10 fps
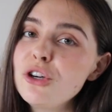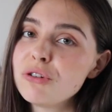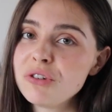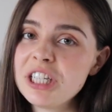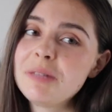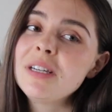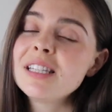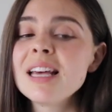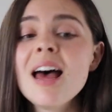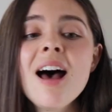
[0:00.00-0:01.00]

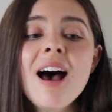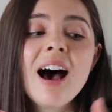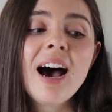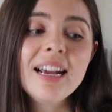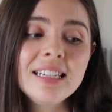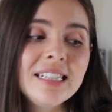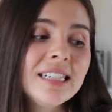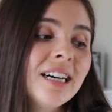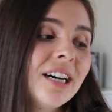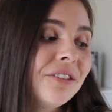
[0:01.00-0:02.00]
Christmas
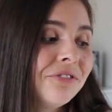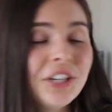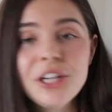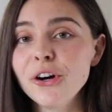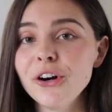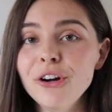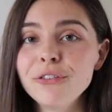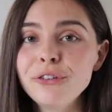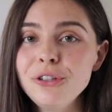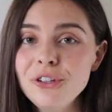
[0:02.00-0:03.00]
idea video
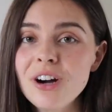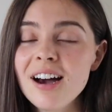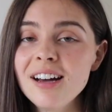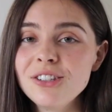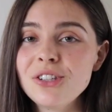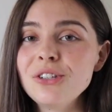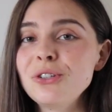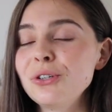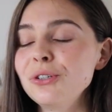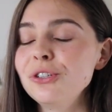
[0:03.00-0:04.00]
for you guys
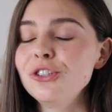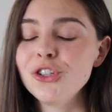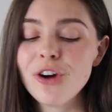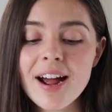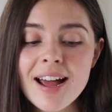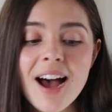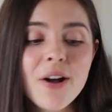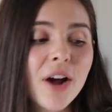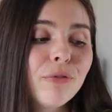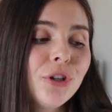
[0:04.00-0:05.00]
to try
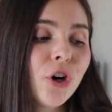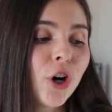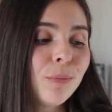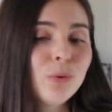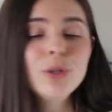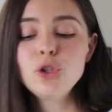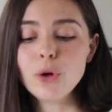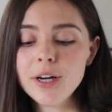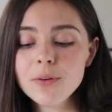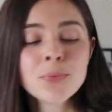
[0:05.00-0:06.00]
out. I really hope you
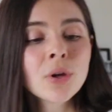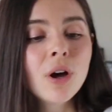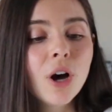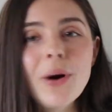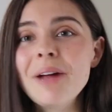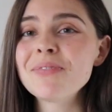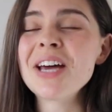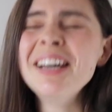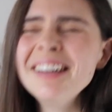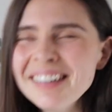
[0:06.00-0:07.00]
enjoyed it. Oh wait,
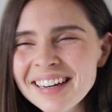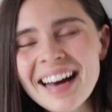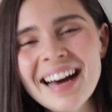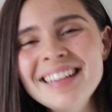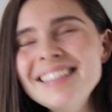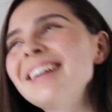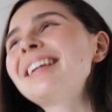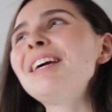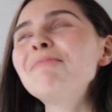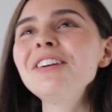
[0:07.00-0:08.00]
I
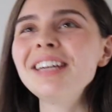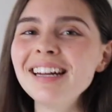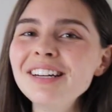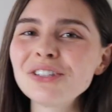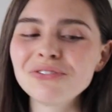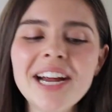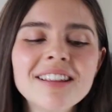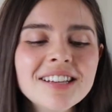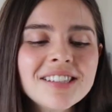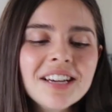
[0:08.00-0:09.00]
keep forgetting to
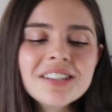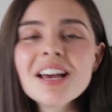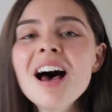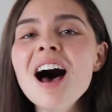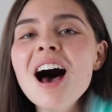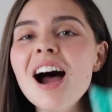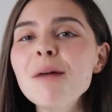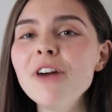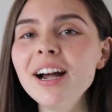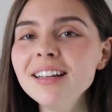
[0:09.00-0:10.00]
rate these things.
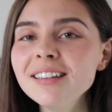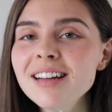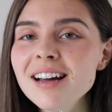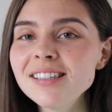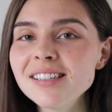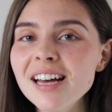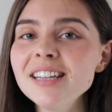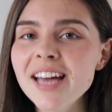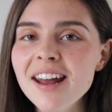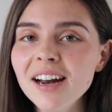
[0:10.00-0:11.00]
I'm rating the Nests a
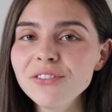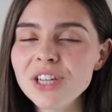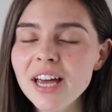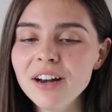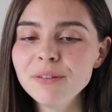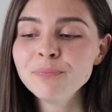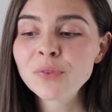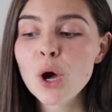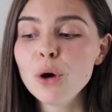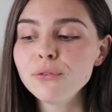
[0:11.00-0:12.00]
10 out of
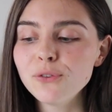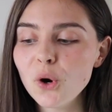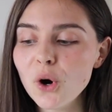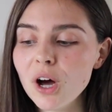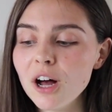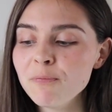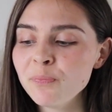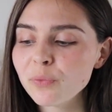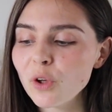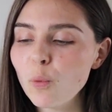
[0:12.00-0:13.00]
10 for
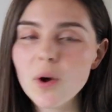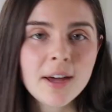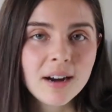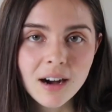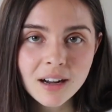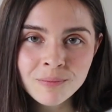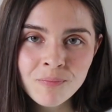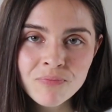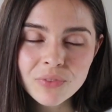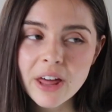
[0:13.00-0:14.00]
what they are.
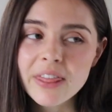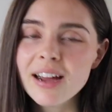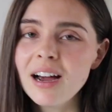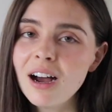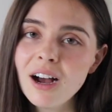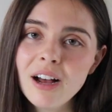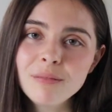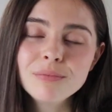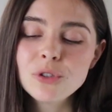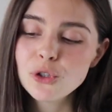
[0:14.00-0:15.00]
They
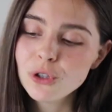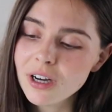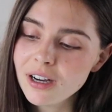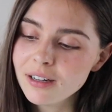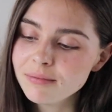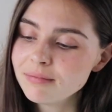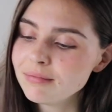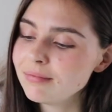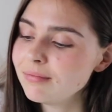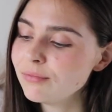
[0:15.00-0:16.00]
are sugar
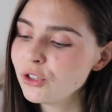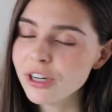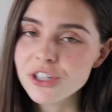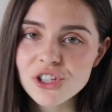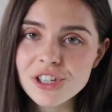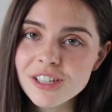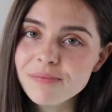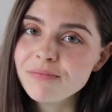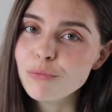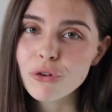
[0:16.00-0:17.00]

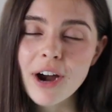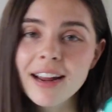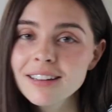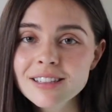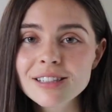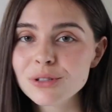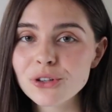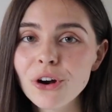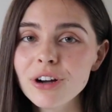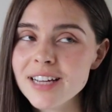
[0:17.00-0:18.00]
crunchy meringues,
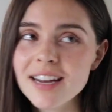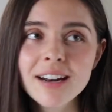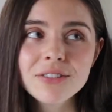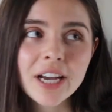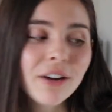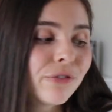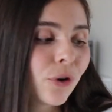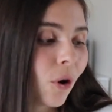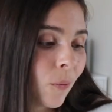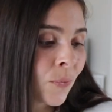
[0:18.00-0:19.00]
so 10 out of 10
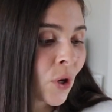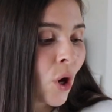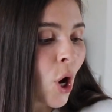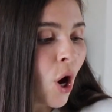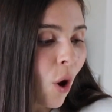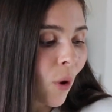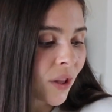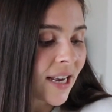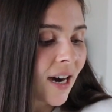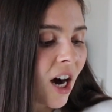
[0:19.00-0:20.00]
for what
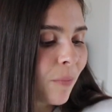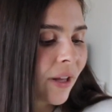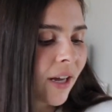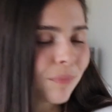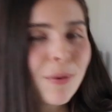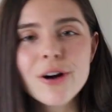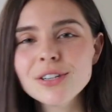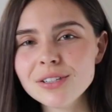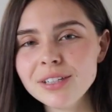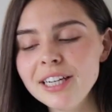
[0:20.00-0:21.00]
they are. But like
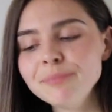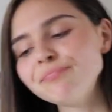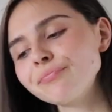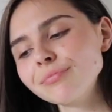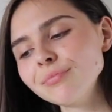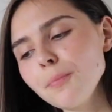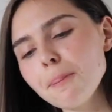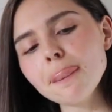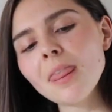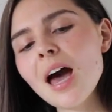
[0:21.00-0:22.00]
personally,
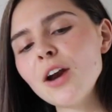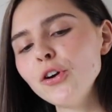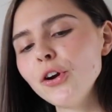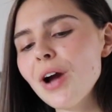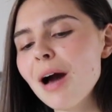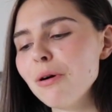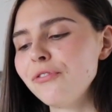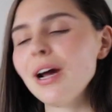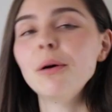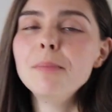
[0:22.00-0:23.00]
I don't know how
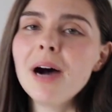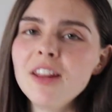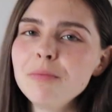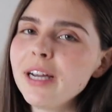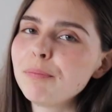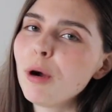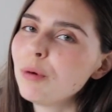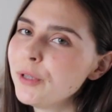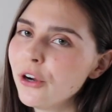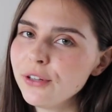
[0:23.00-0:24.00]
often I would buy them, like
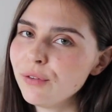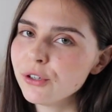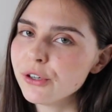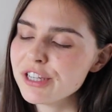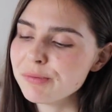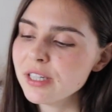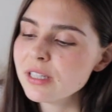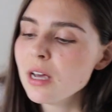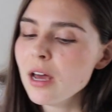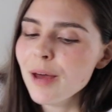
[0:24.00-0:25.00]
probably only for
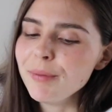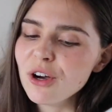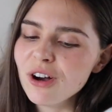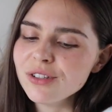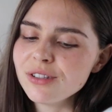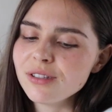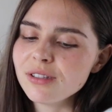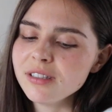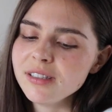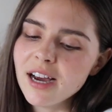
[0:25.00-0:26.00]
Christmas,
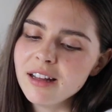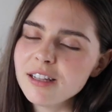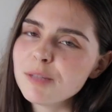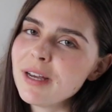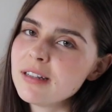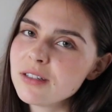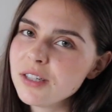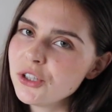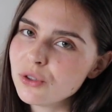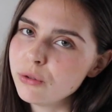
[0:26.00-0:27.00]
because yeah, it's
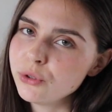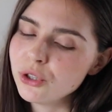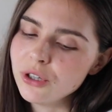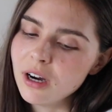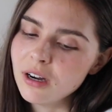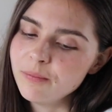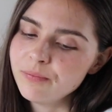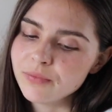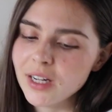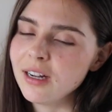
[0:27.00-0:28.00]
basically just all sugar
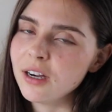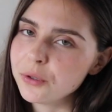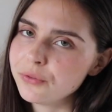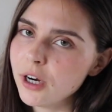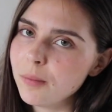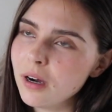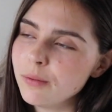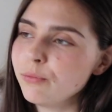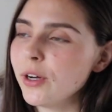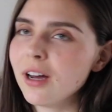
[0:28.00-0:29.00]
and
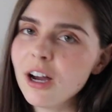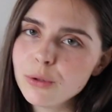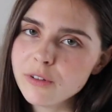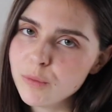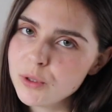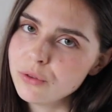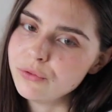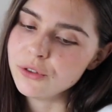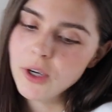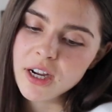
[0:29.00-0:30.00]
aquafaba. Like aquafaba is good
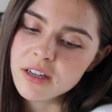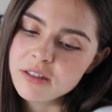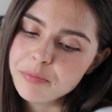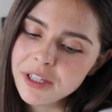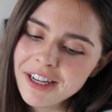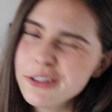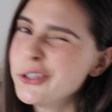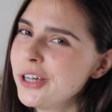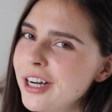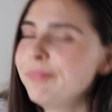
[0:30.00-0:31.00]
for you, I guess, but like
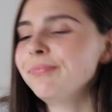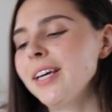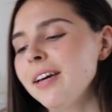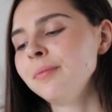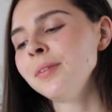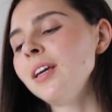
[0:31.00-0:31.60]
sugar, yeah.